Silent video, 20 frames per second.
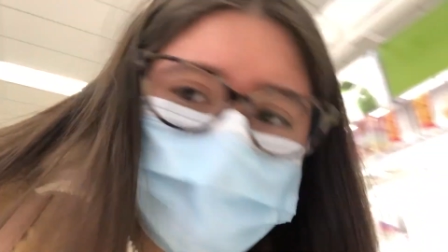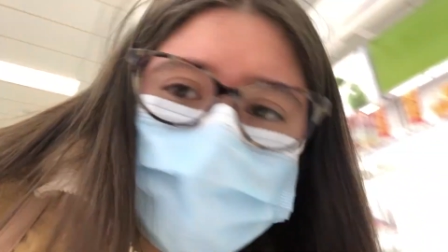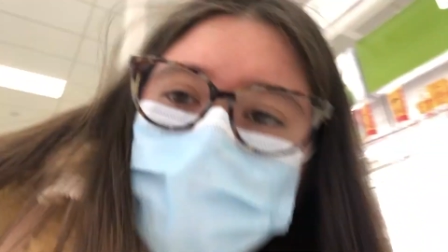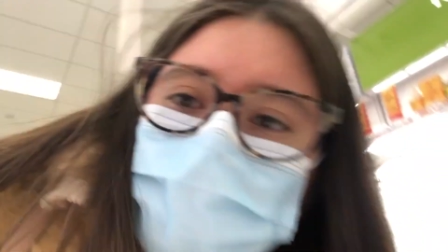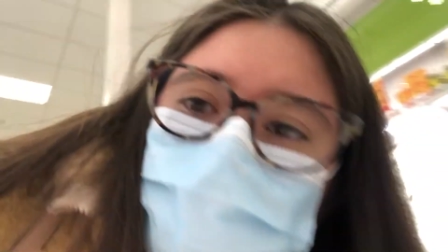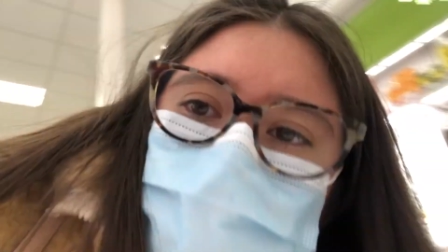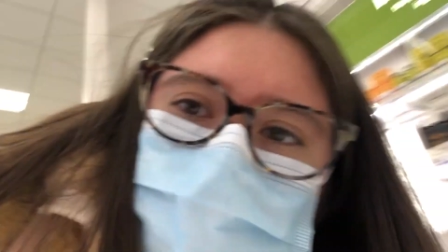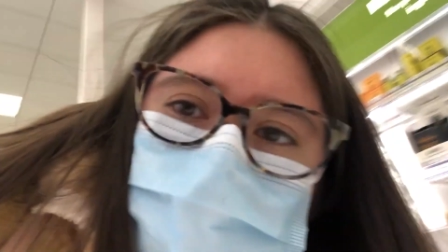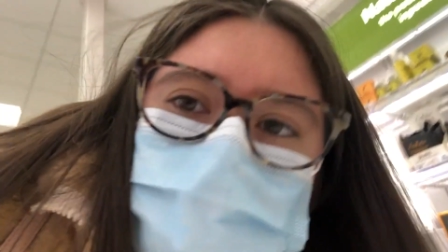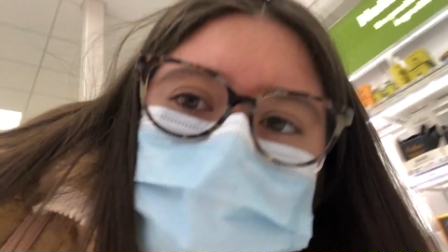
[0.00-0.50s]
I'm
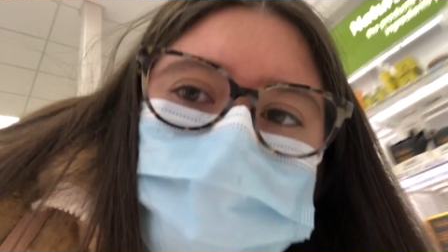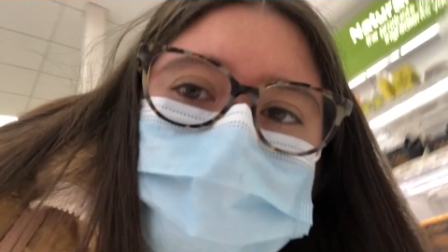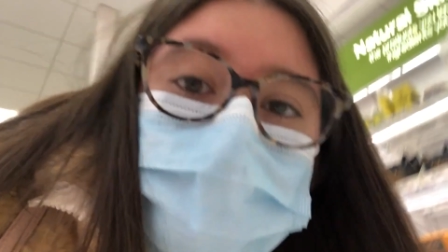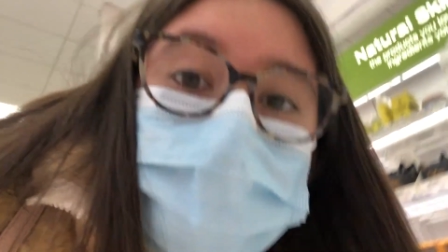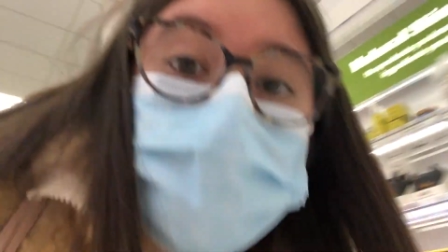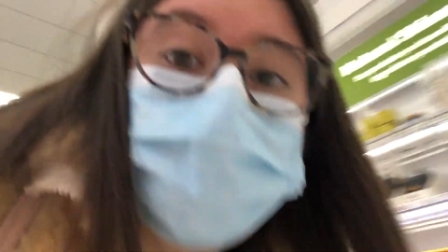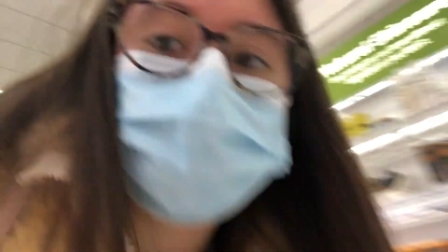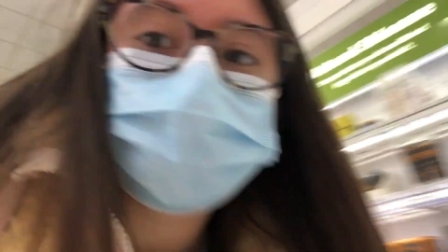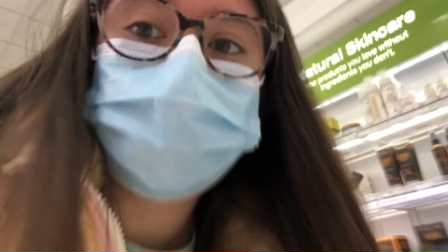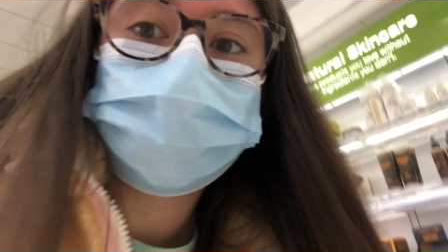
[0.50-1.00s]
gonna see if they
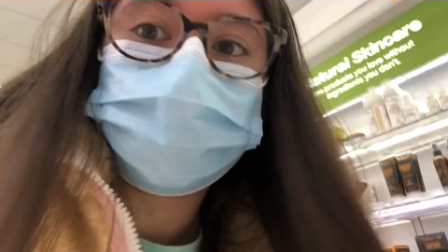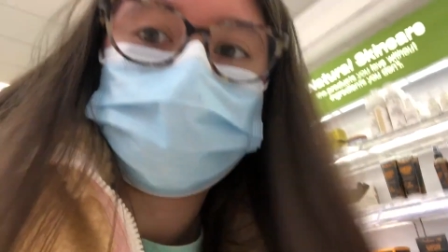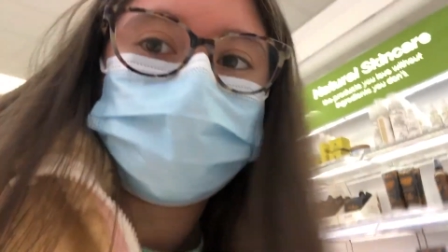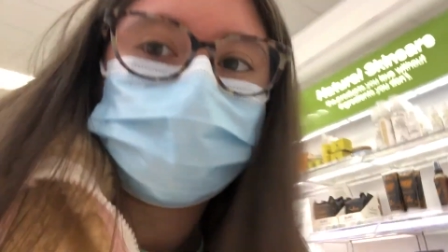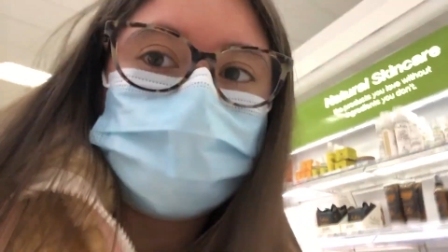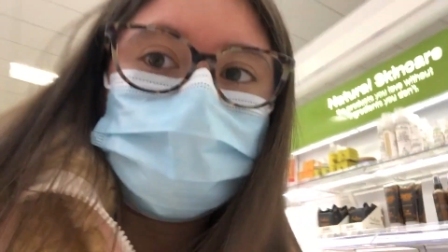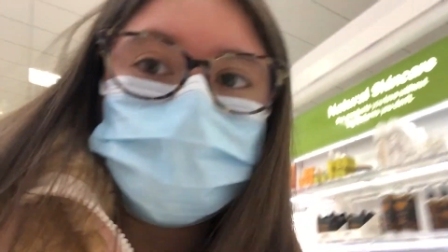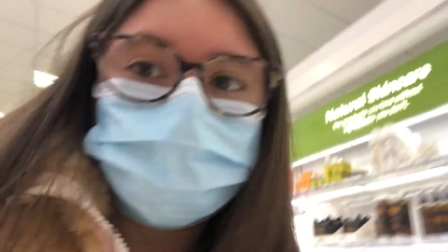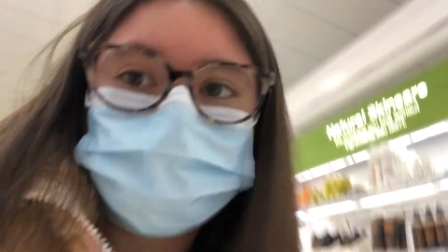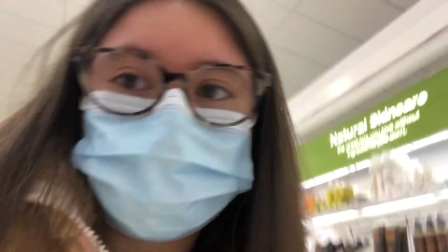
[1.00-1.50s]
have some
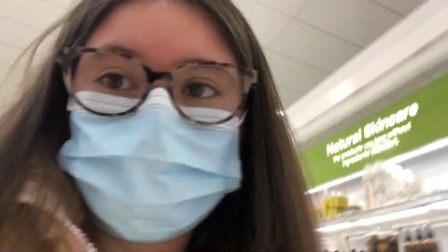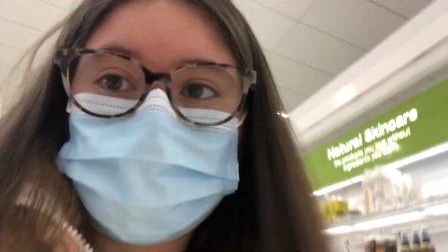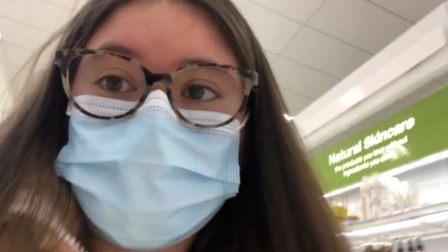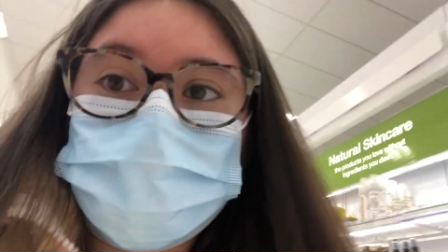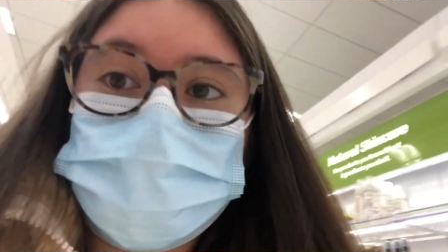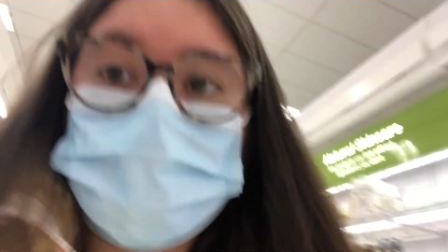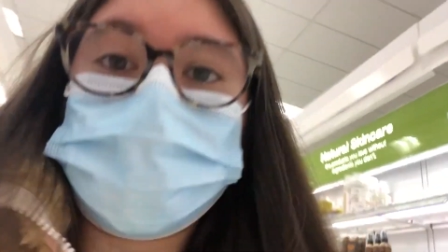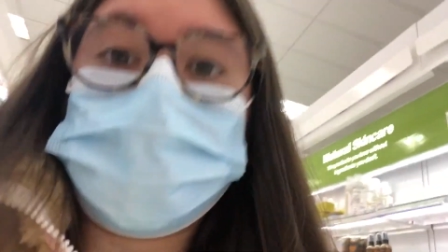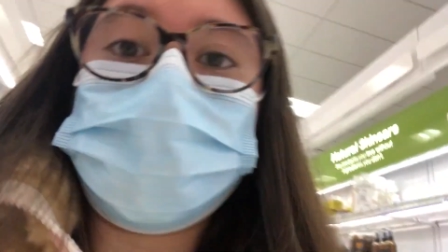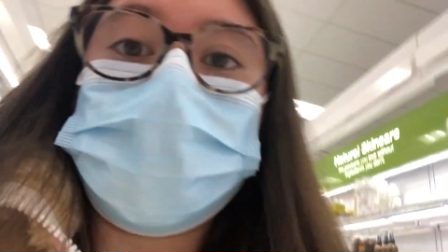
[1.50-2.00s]
fake nails so I
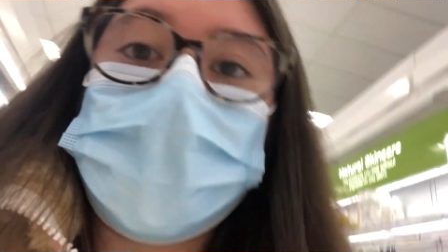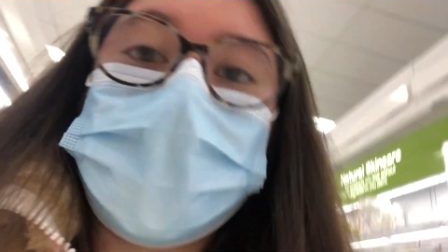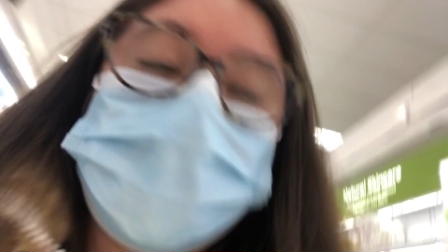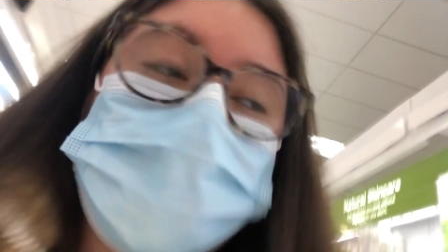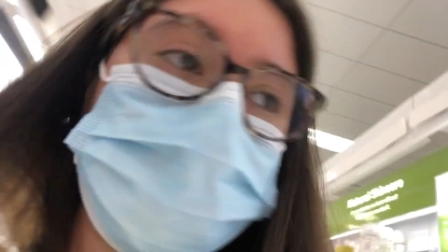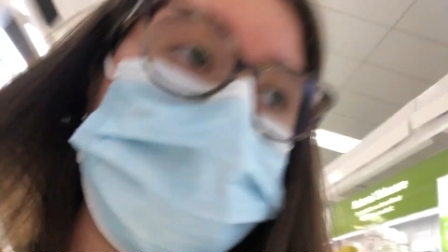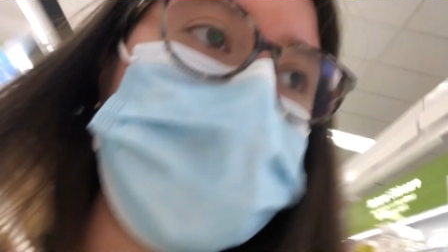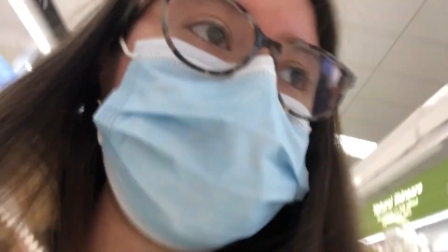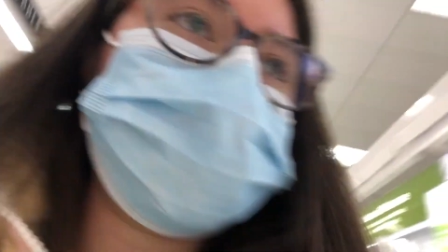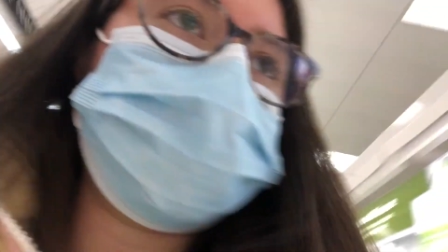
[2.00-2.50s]
could
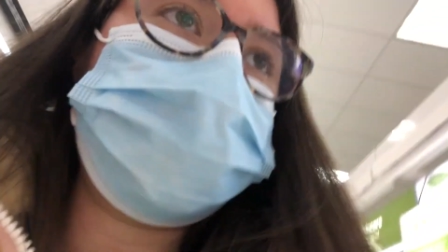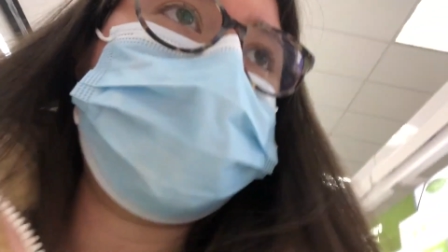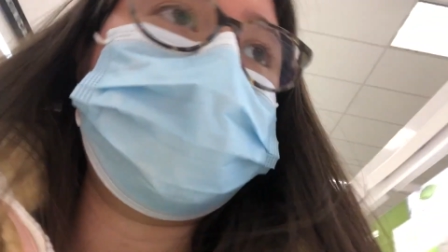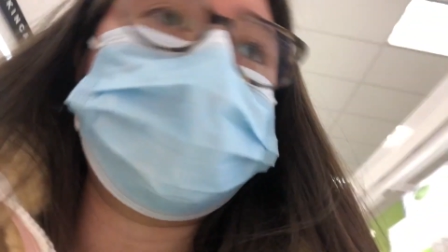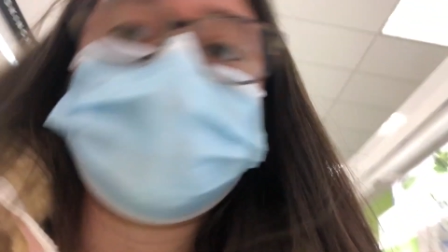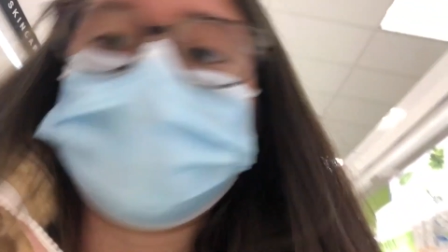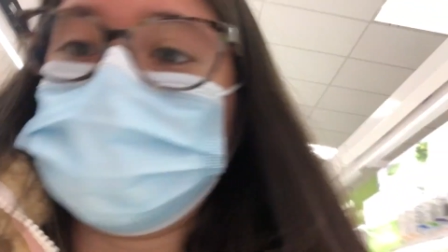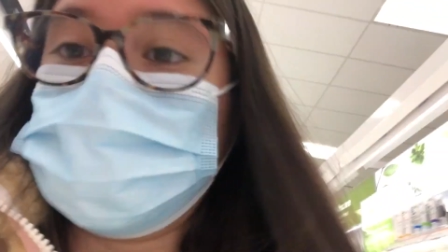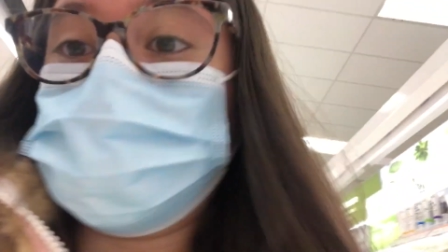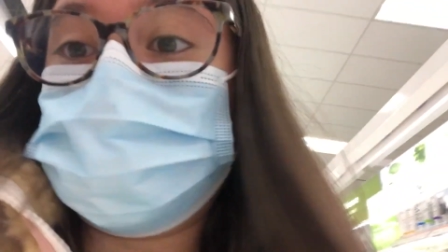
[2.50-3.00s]
apply,
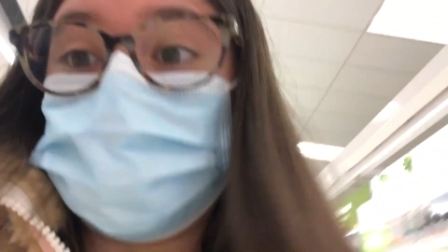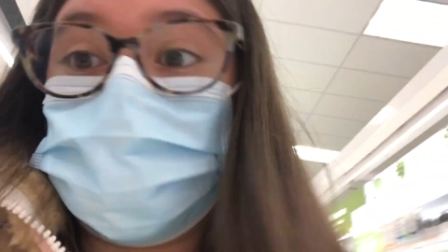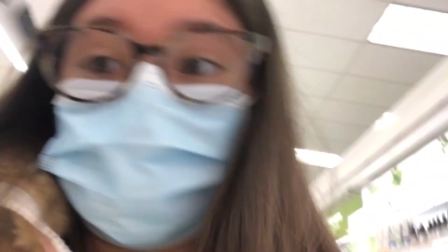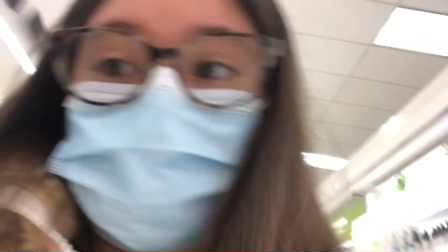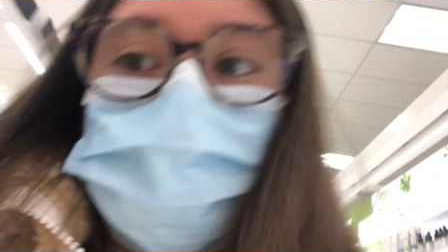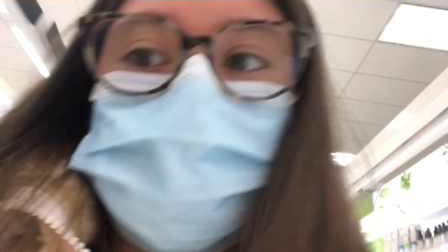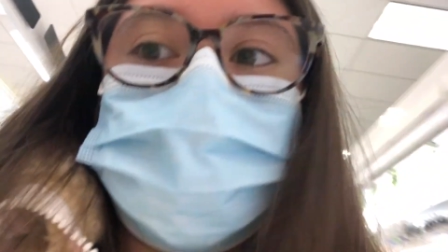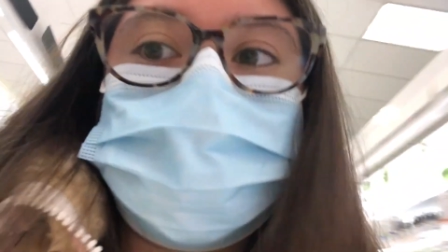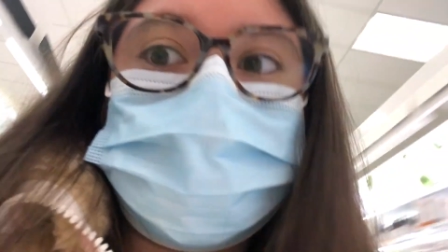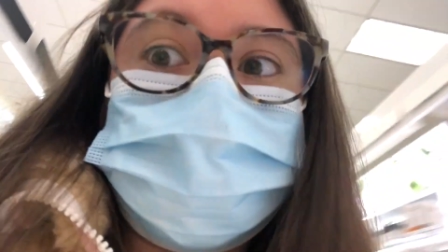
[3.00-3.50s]
because you know
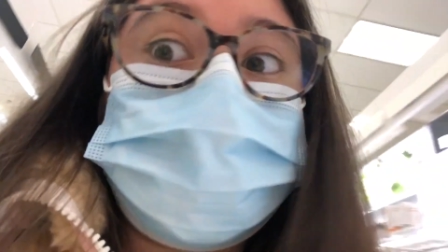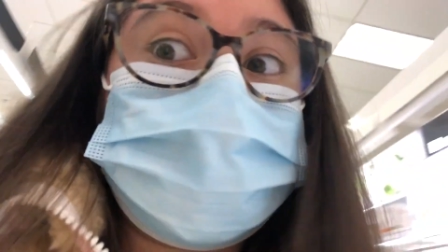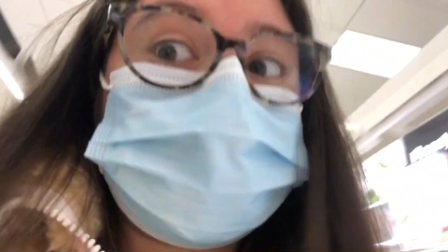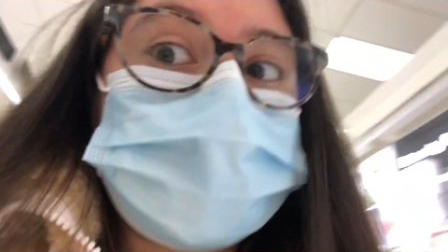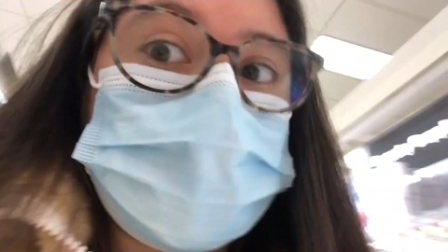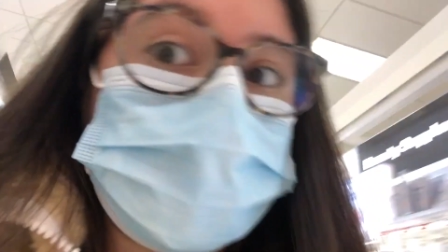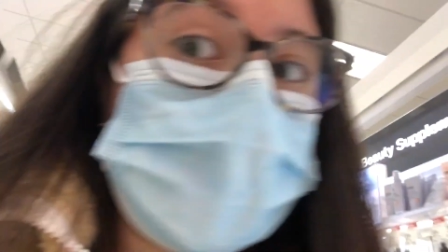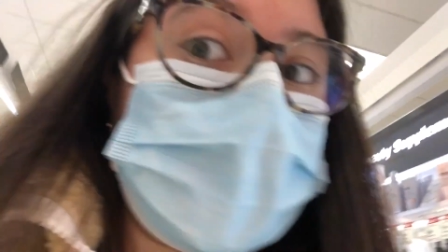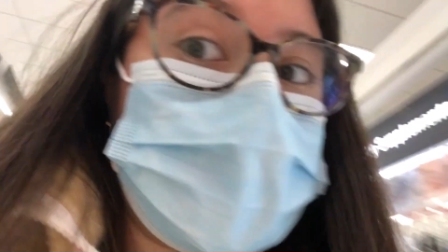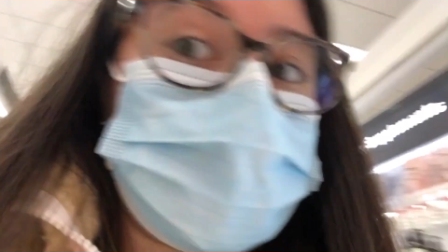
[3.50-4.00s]
Valentine's is
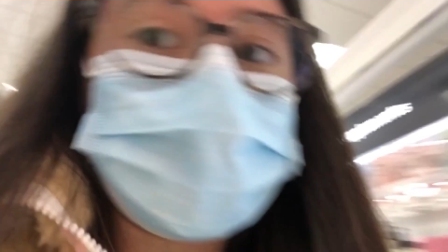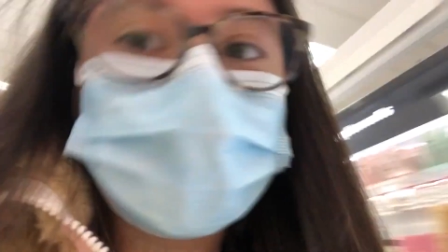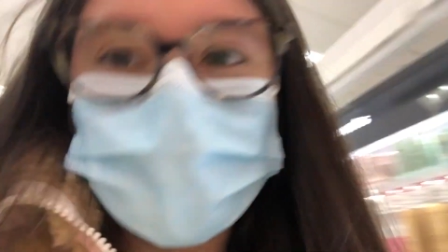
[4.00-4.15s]
coming up.